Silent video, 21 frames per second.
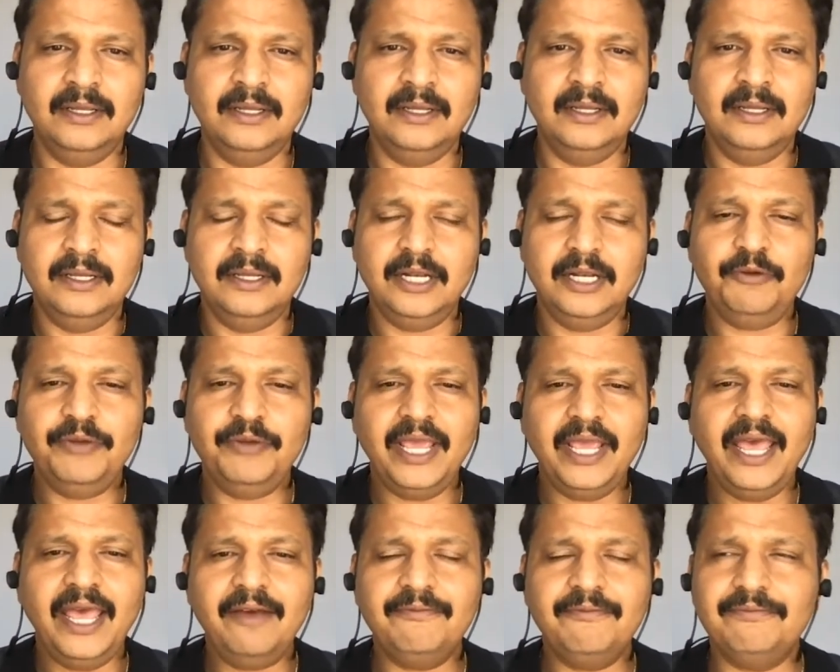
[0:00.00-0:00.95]
Now we
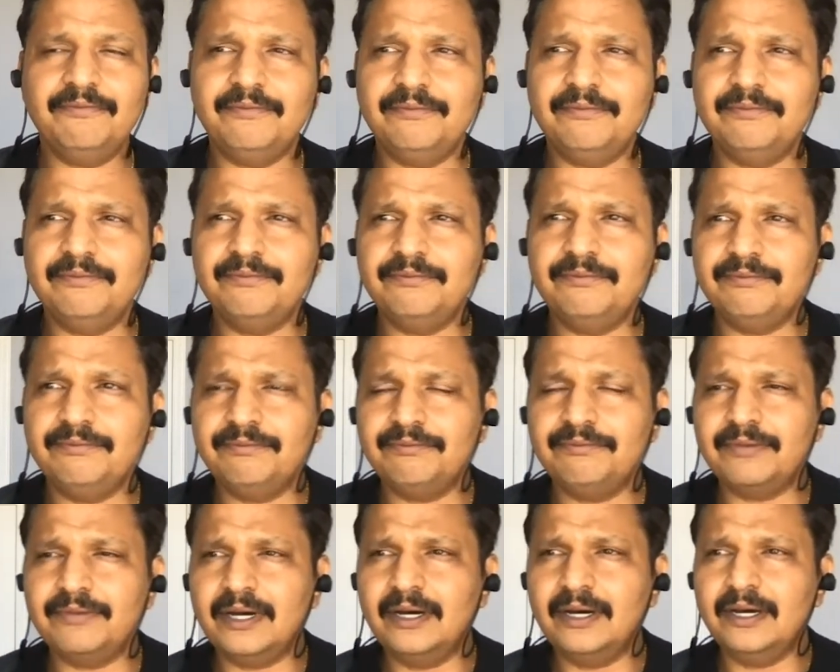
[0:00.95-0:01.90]
have
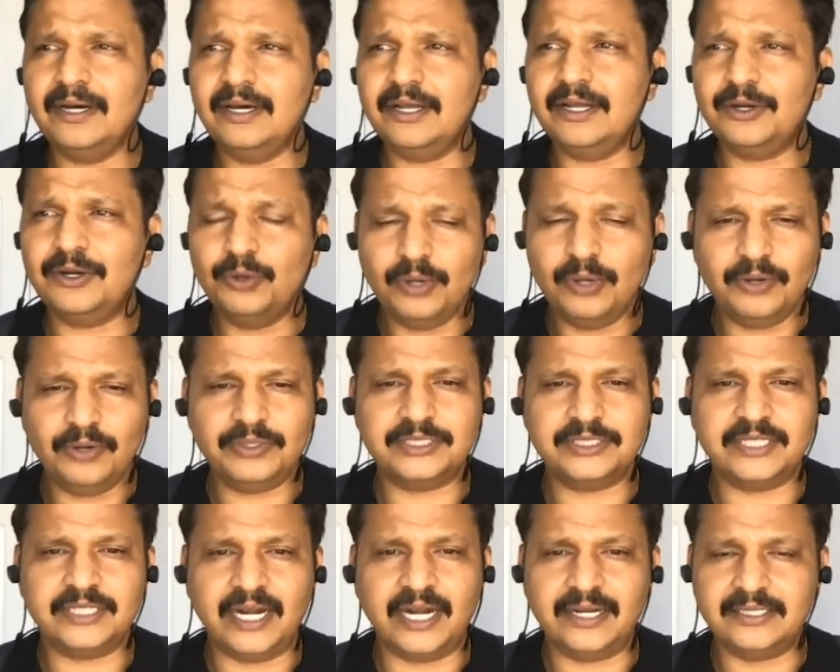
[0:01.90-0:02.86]
rollout
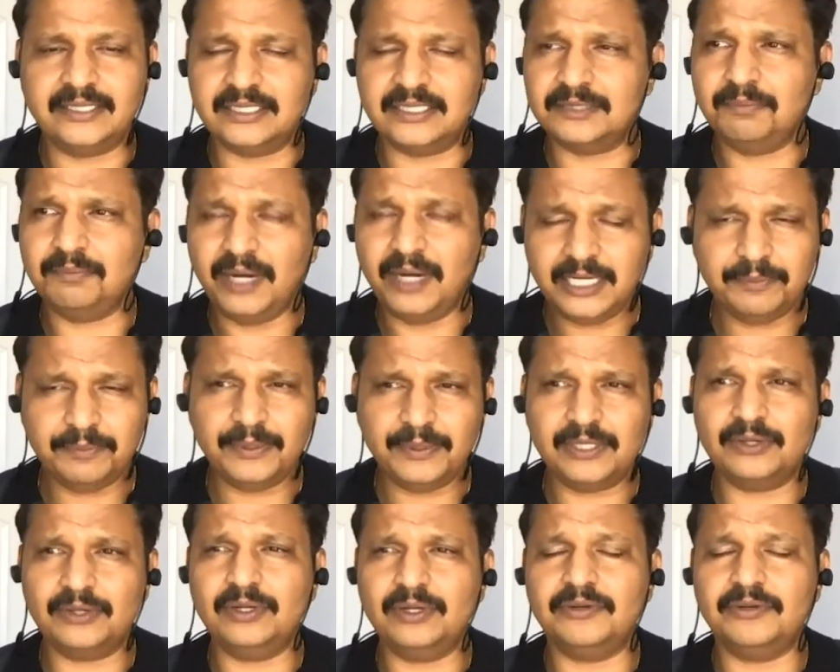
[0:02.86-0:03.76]
strategies, multiple rollout